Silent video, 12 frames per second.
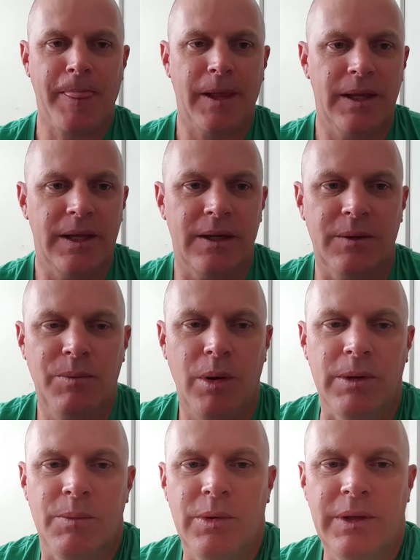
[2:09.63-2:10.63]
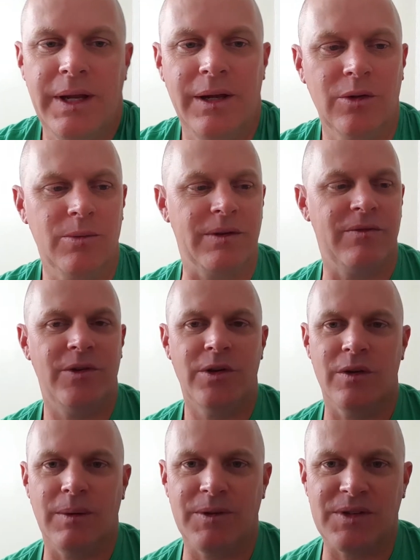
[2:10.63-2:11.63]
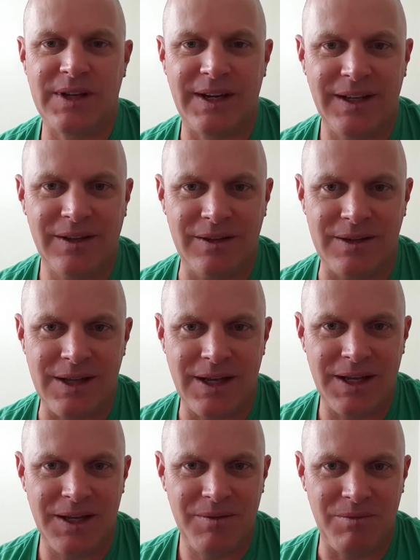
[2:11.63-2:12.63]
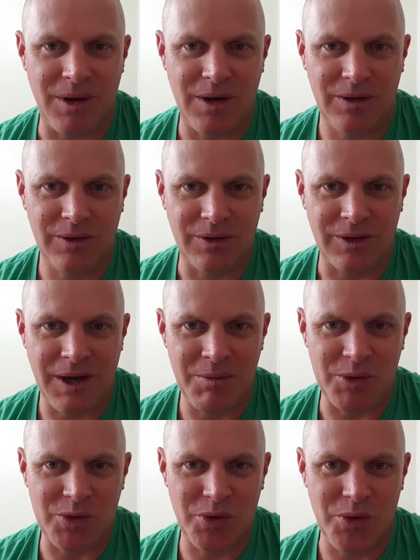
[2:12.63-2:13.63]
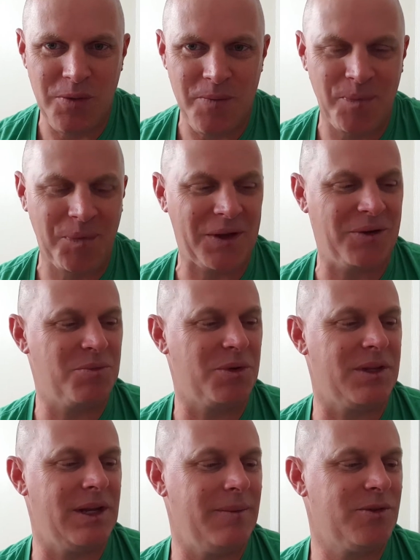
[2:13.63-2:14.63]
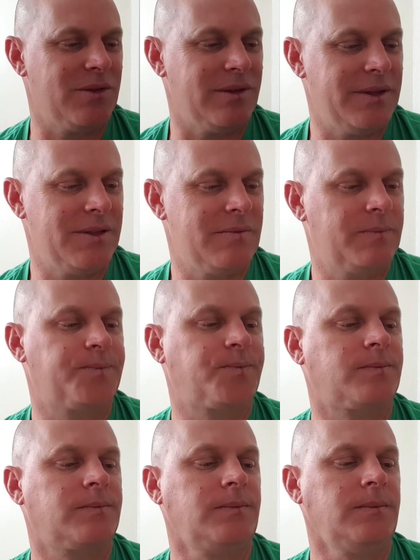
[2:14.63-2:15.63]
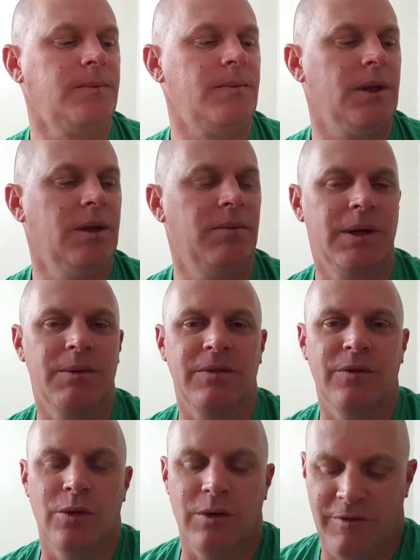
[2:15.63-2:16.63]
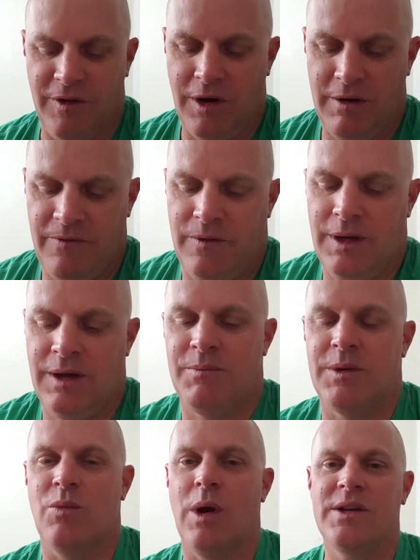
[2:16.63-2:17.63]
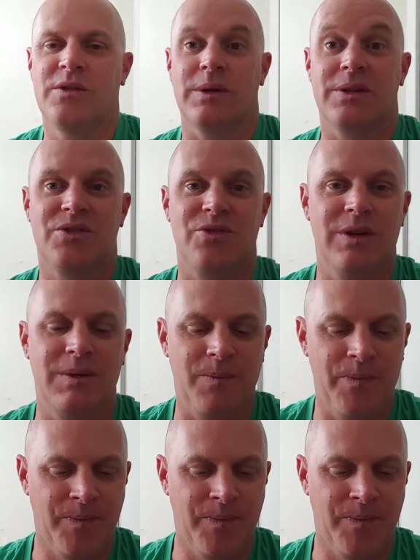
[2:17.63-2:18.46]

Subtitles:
Yeah, I'd probably put that a little bit further up the scale than mild on the number 2. I'd put that up to at least maybe 4 or 5, midway to extreme.